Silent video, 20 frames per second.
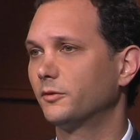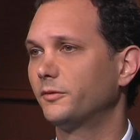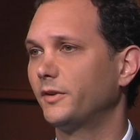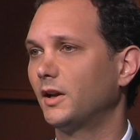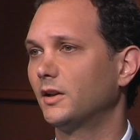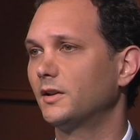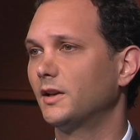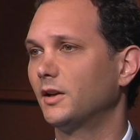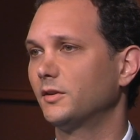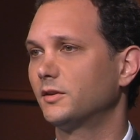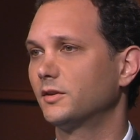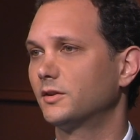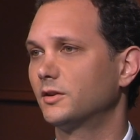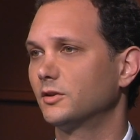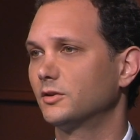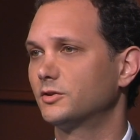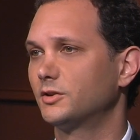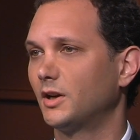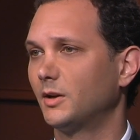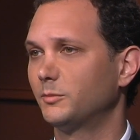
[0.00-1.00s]
found out that
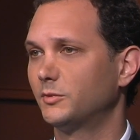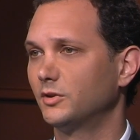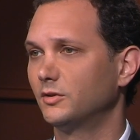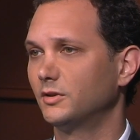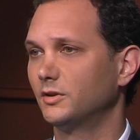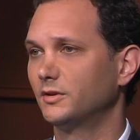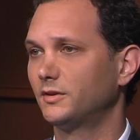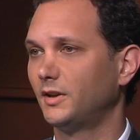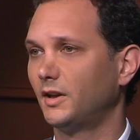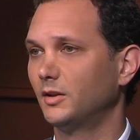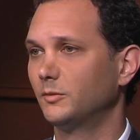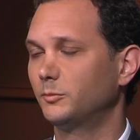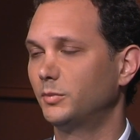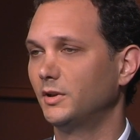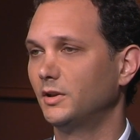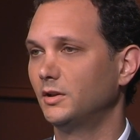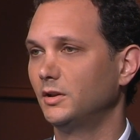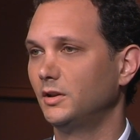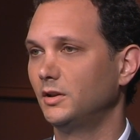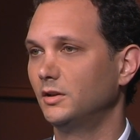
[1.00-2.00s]
their job duties had
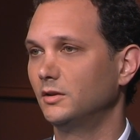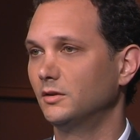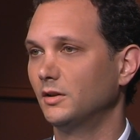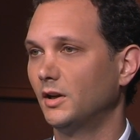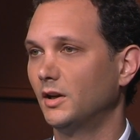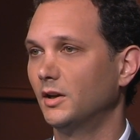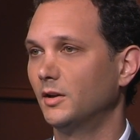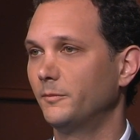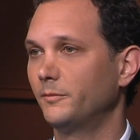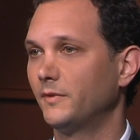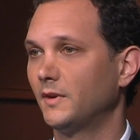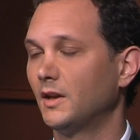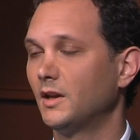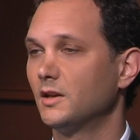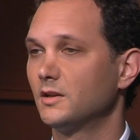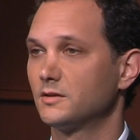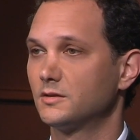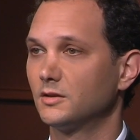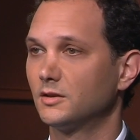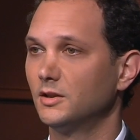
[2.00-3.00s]
been in
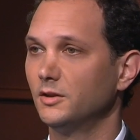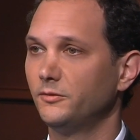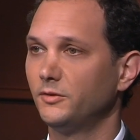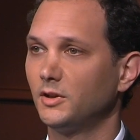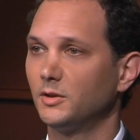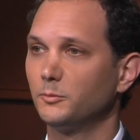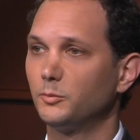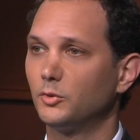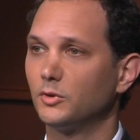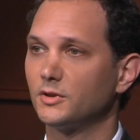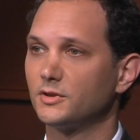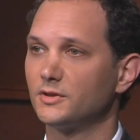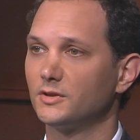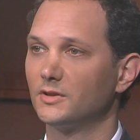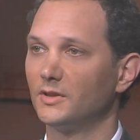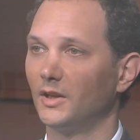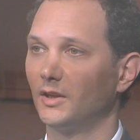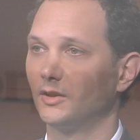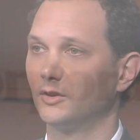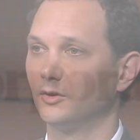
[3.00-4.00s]
significant portion
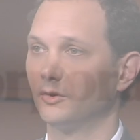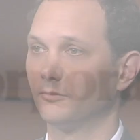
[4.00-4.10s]
taken